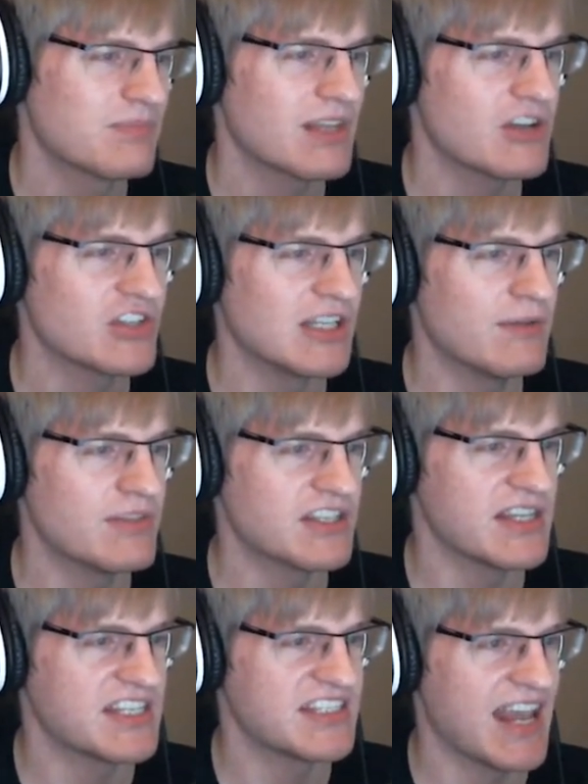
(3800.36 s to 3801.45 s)
Also, I love
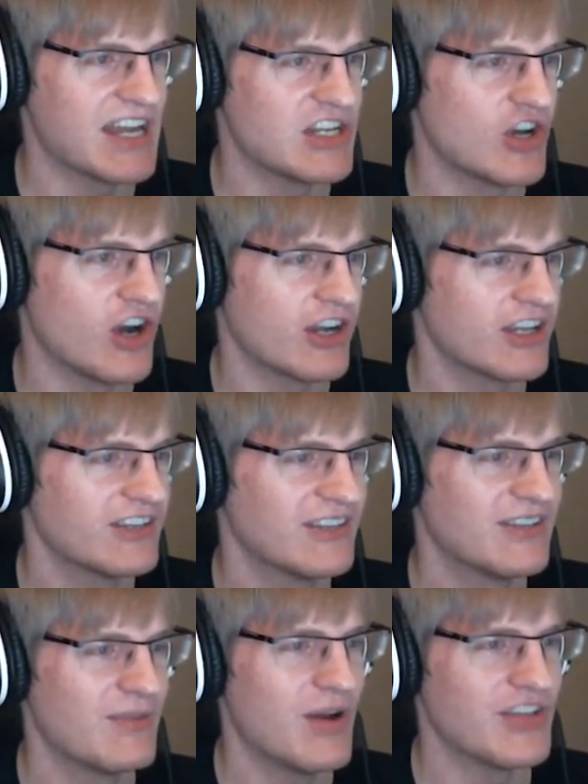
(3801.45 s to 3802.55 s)
the sand dog.
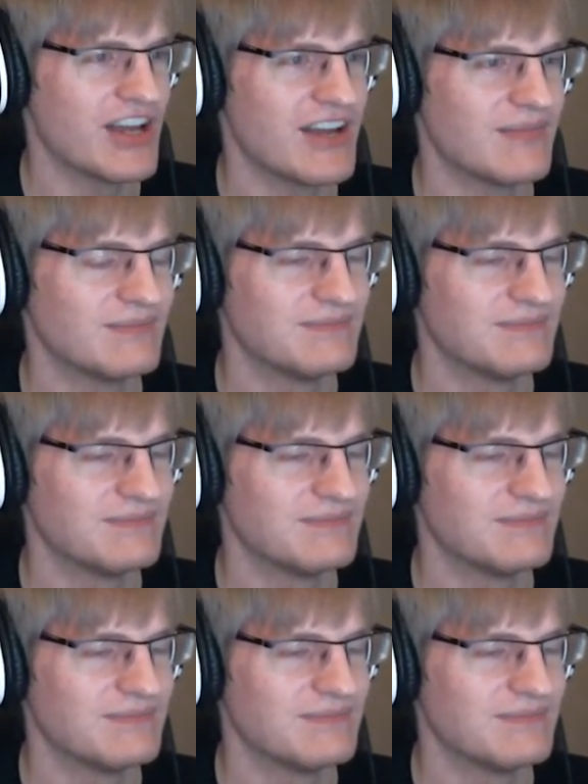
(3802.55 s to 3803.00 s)
Well done.